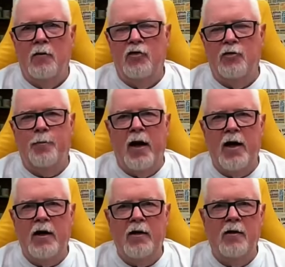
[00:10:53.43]

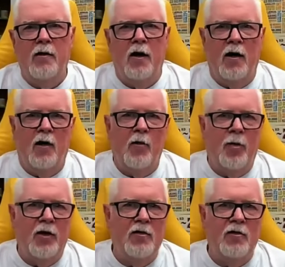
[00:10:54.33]
Spain, and other
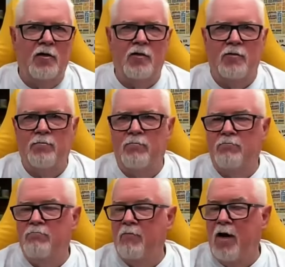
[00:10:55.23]
places.
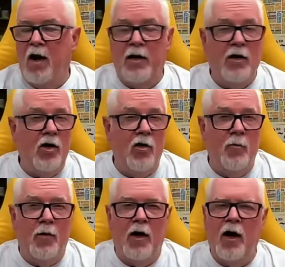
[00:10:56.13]
I don't know,
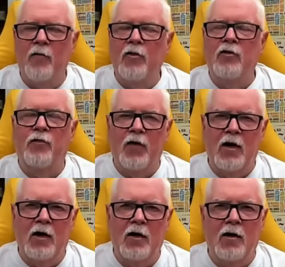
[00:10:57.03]
but I have this
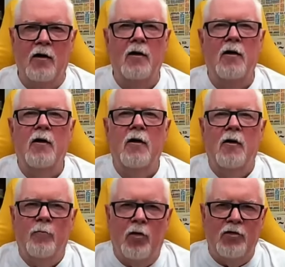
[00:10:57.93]
feeling that
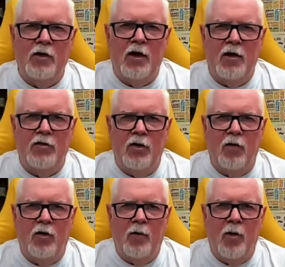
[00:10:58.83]
Bosnia and
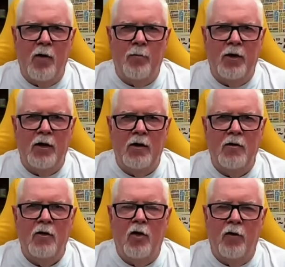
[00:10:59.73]
Herzegovina might be
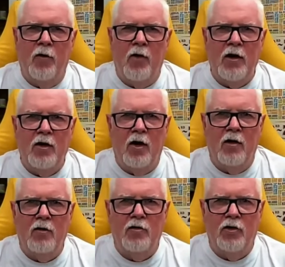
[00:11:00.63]
on the
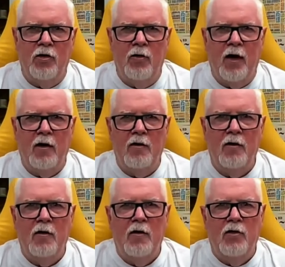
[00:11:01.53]
radar do that
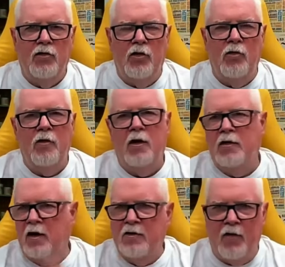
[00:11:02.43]
soon. It
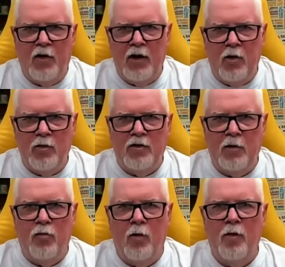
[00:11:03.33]
does have a
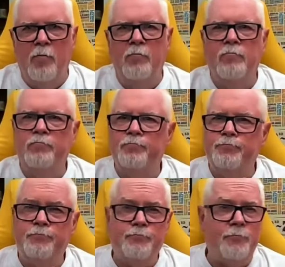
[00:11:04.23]
linguistic problem
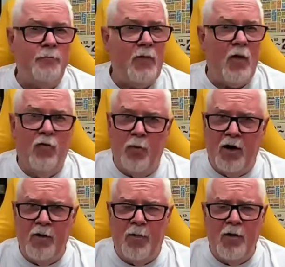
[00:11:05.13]
for
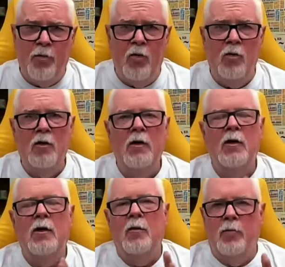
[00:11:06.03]
many people,
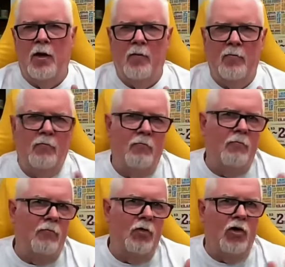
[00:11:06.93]
but
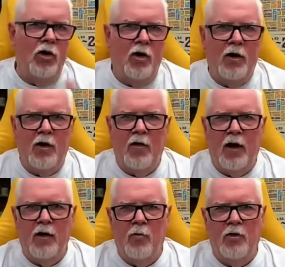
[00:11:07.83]
you can learn another
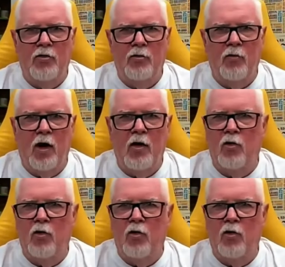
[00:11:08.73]
language, right?